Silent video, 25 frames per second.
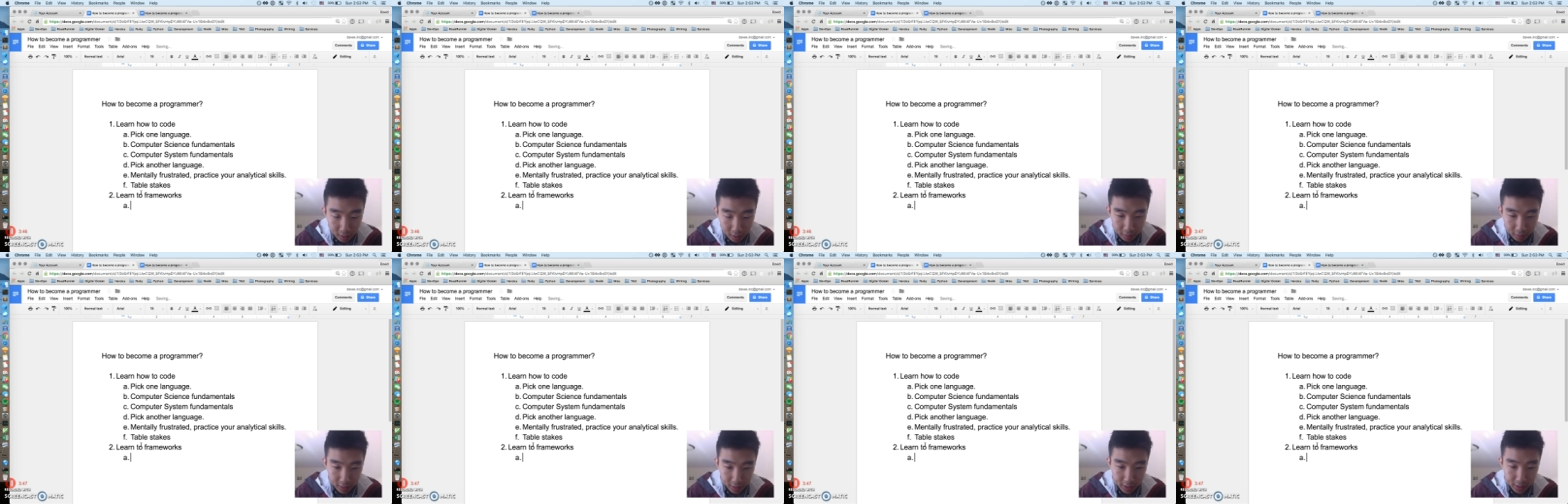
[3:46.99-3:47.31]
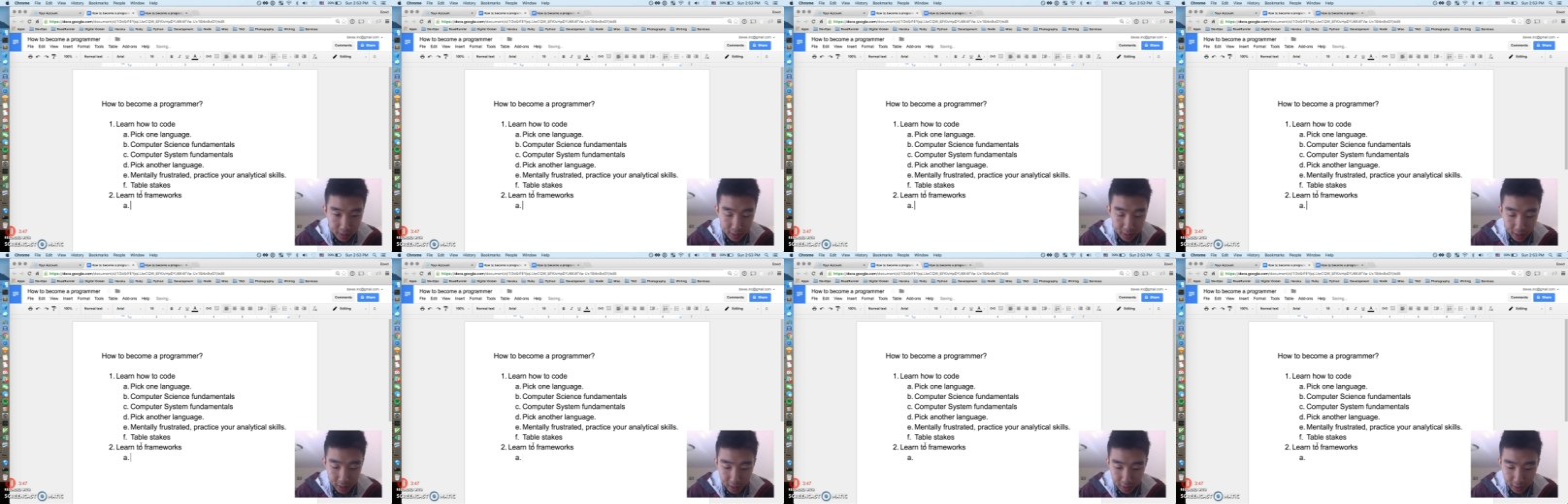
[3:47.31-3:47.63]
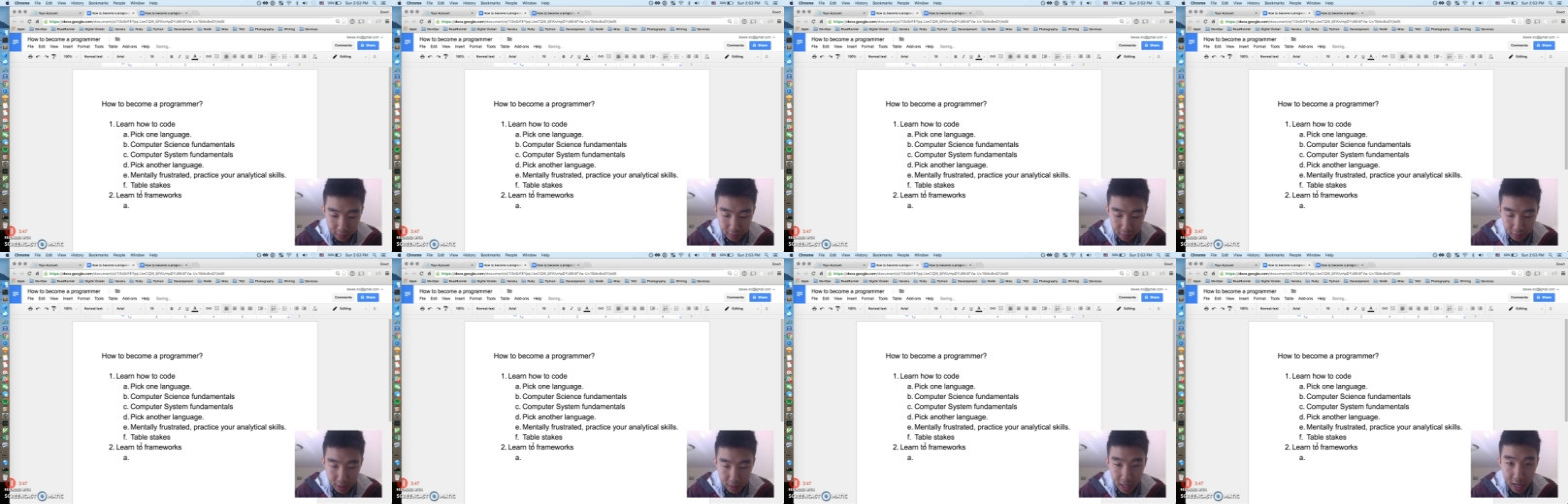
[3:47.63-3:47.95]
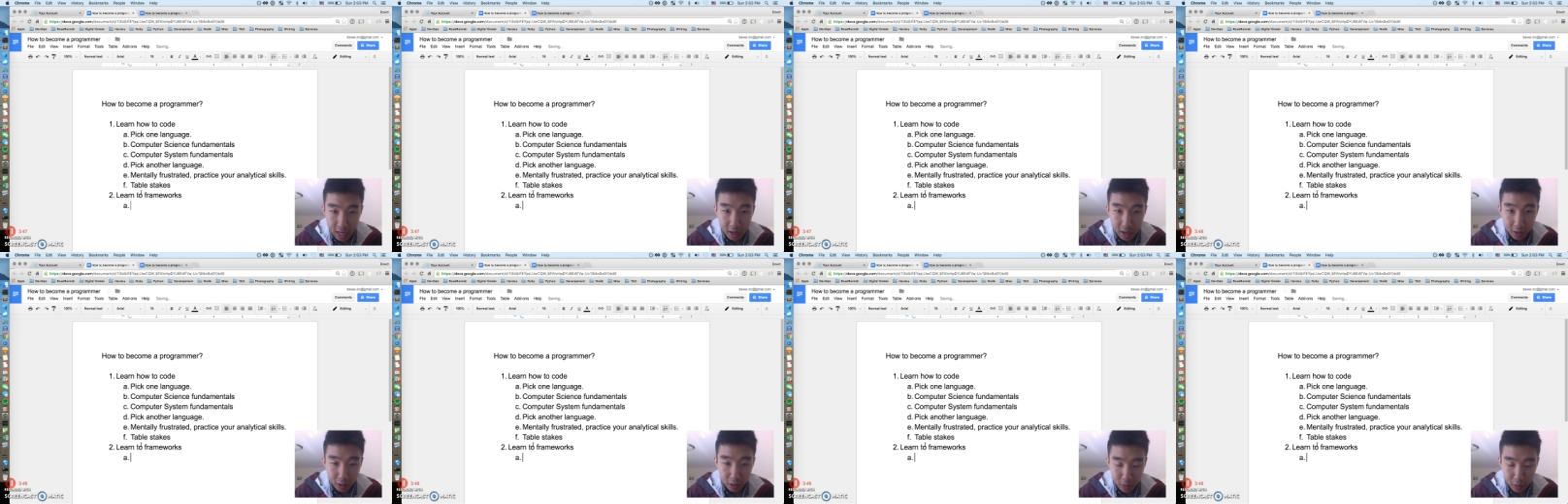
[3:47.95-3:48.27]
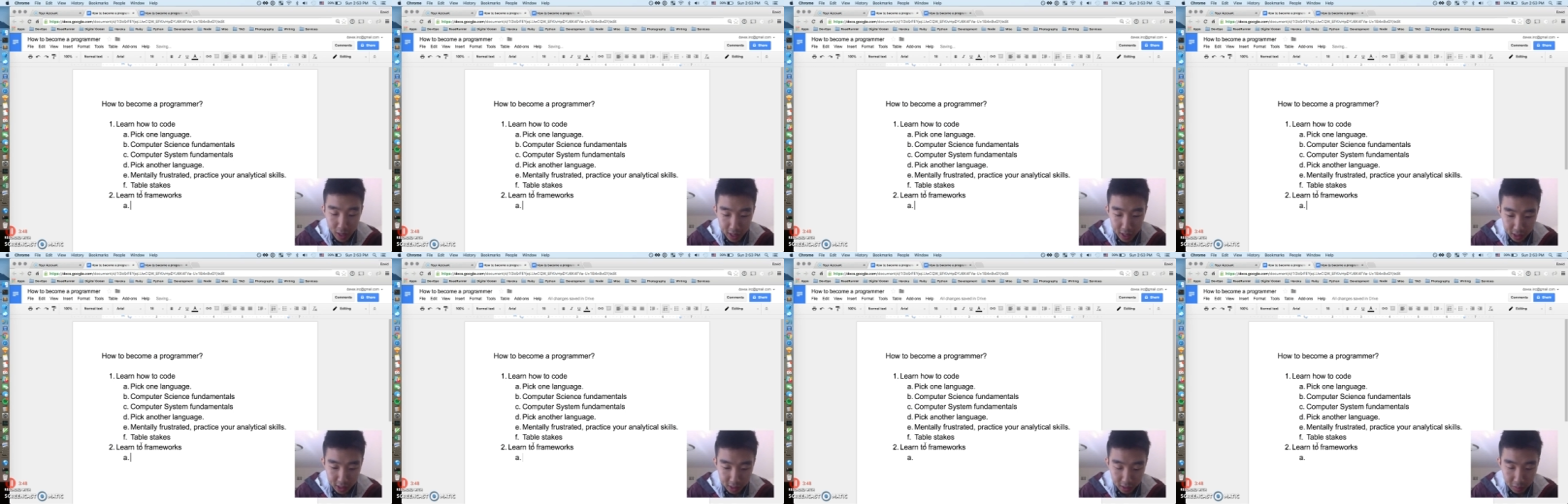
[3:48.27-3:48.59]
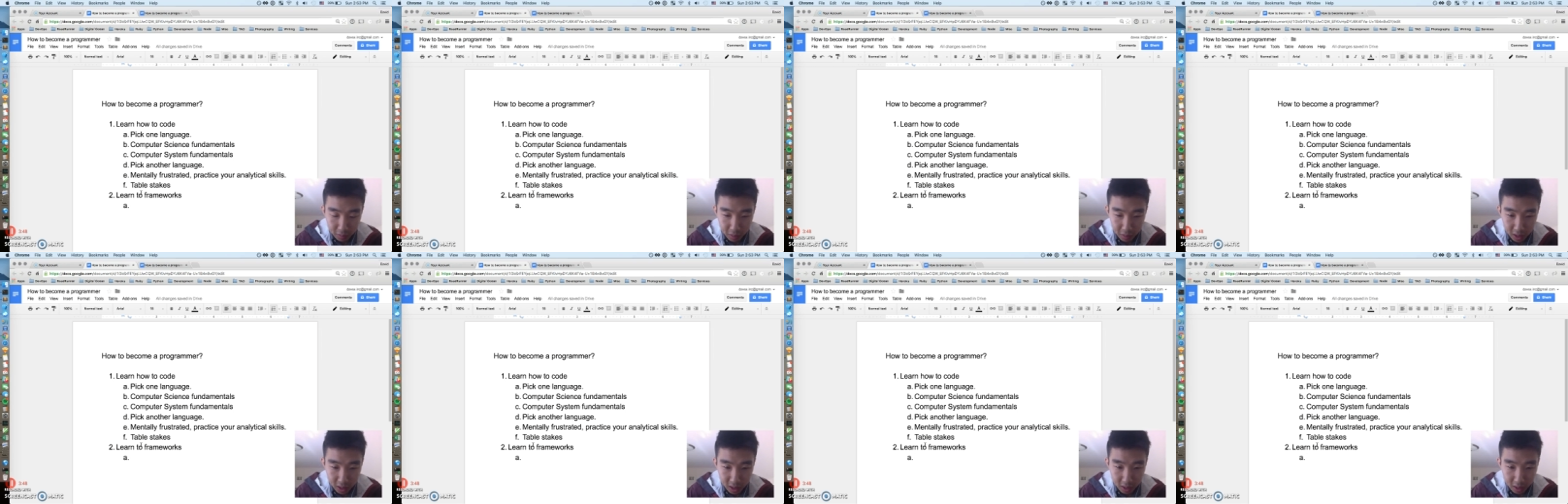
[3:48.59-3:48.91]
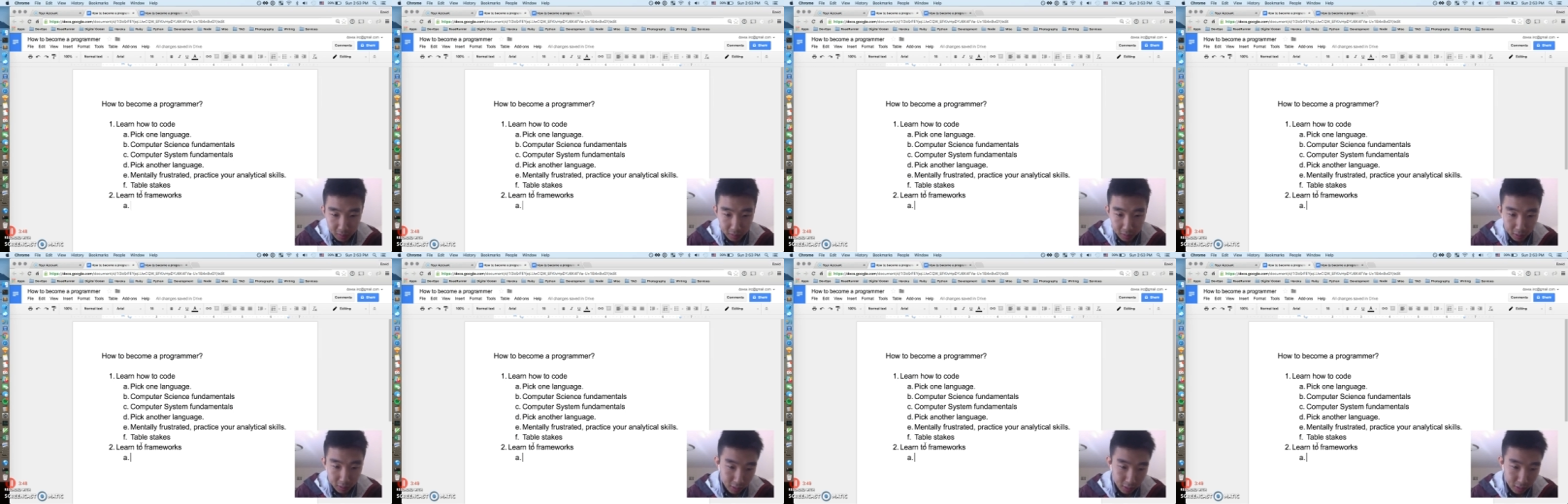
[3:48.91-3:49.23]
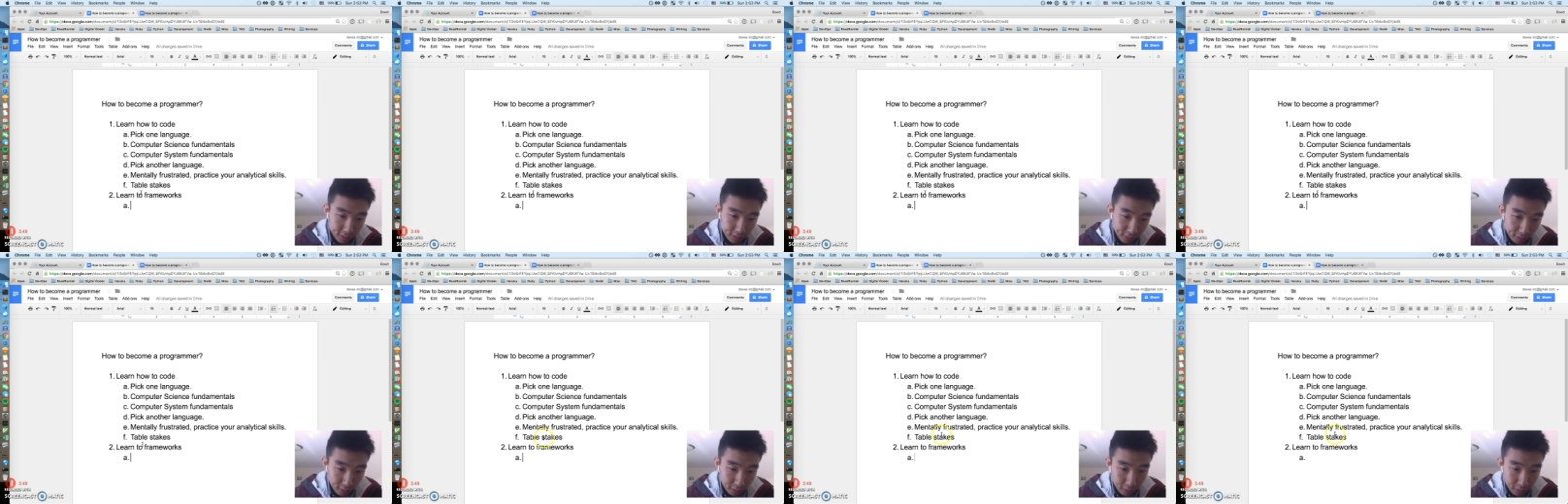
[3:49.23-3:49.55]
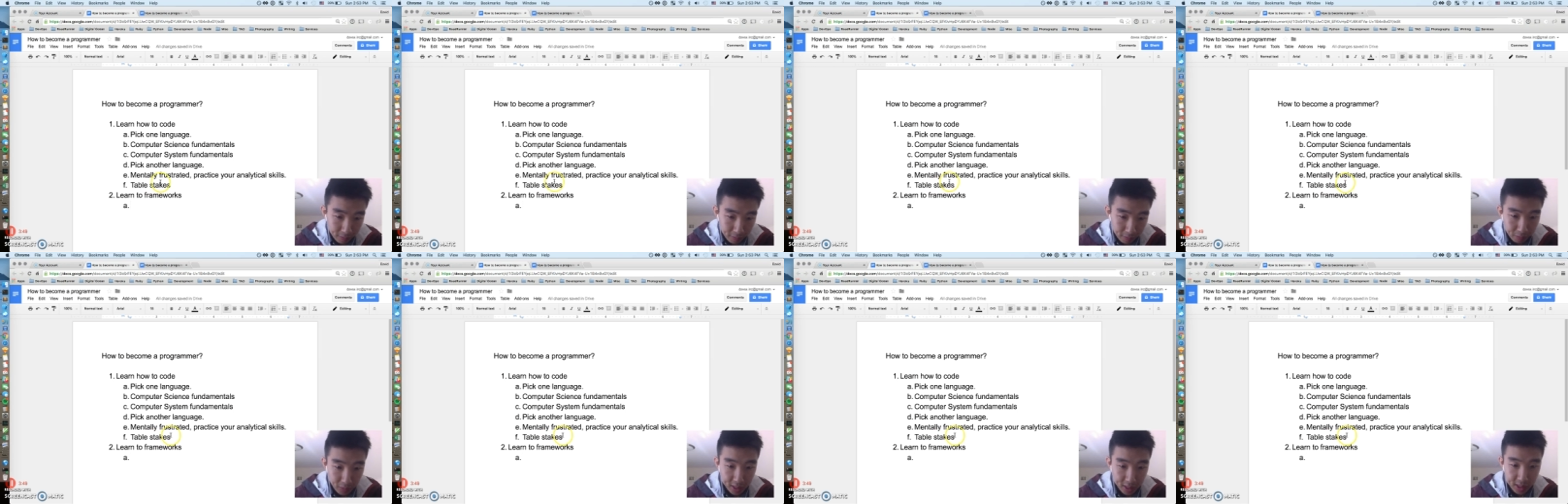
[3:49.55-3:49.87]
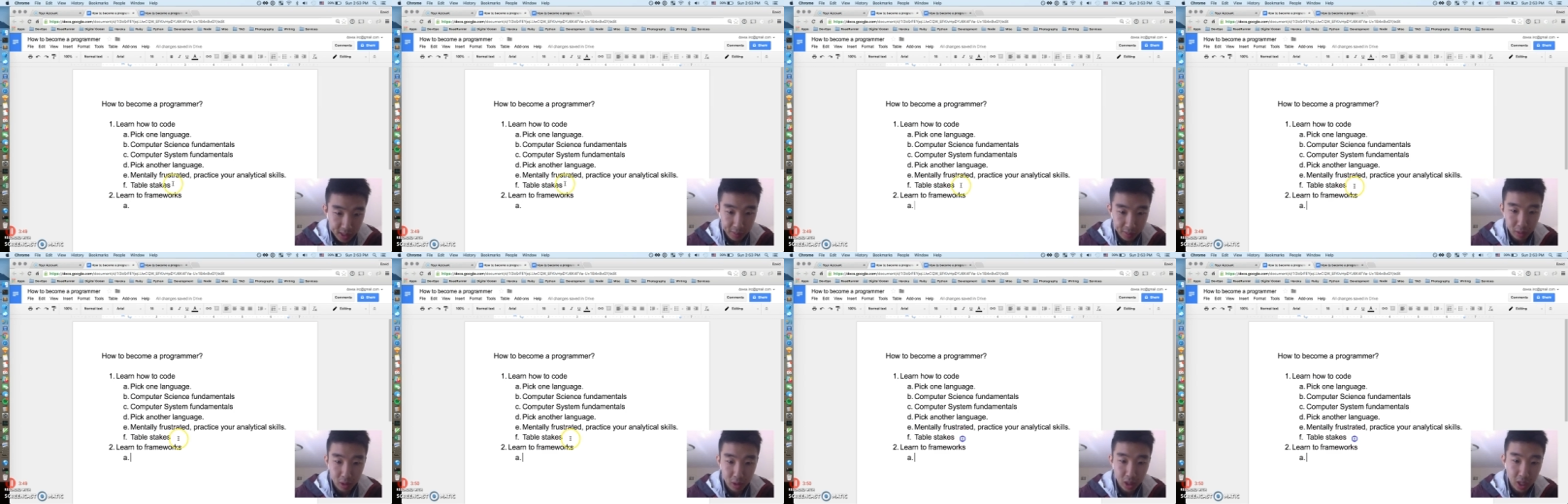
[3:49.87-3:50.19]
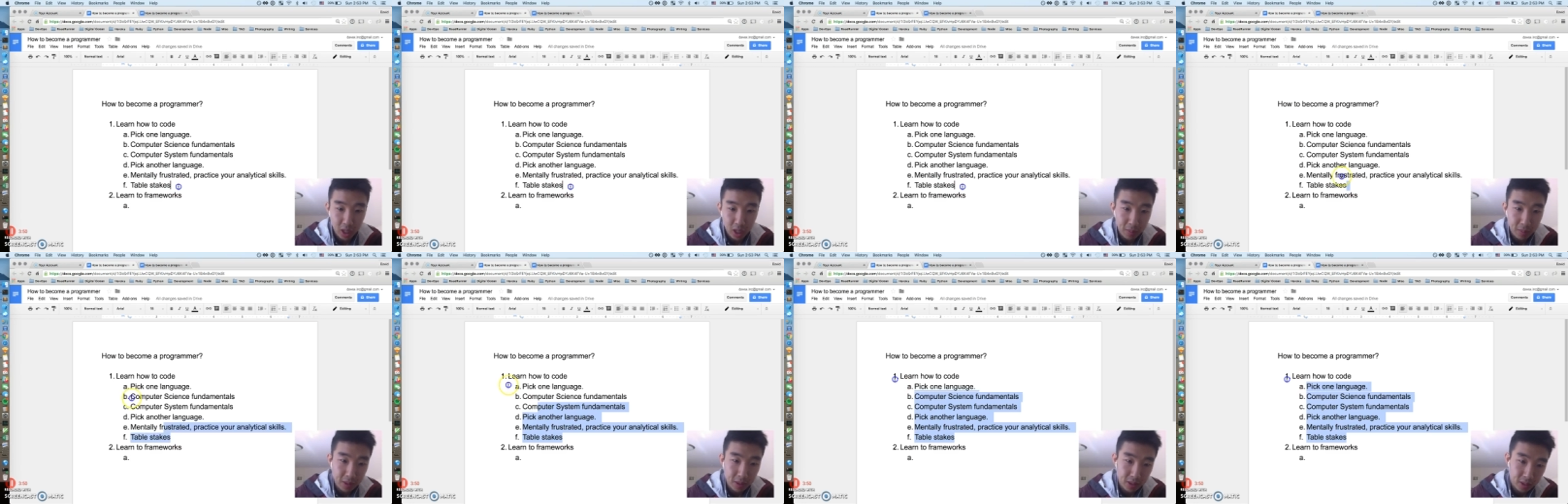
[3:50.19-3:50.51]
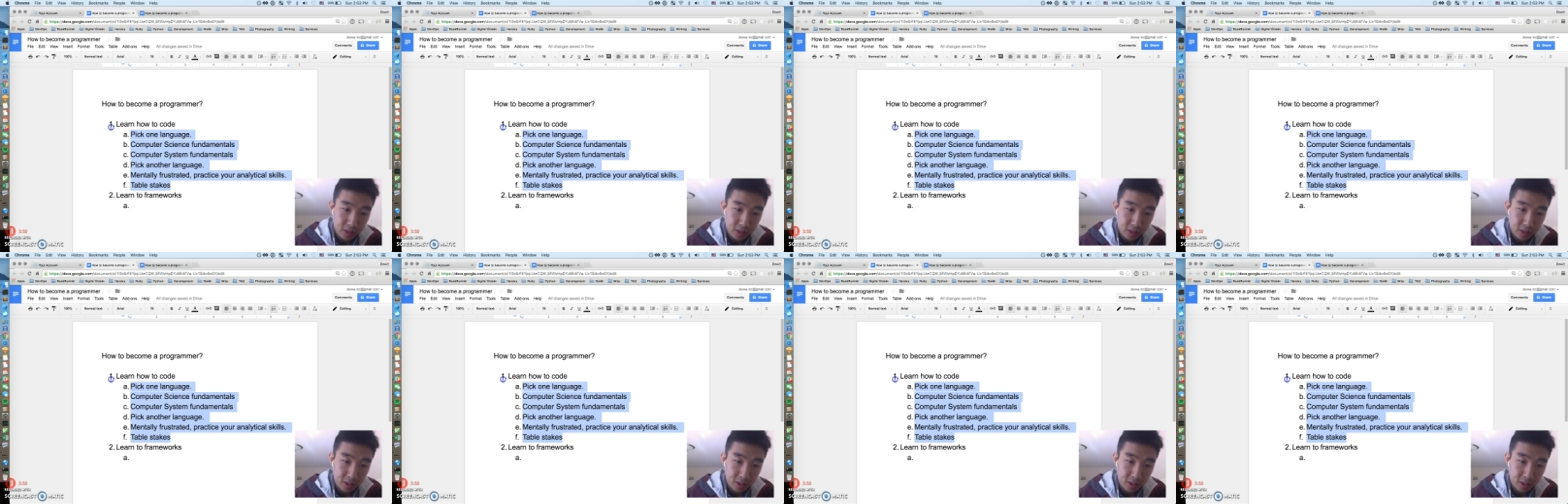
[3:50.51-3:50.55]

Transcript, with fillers: this is getting into how you actually become useful as a programmer.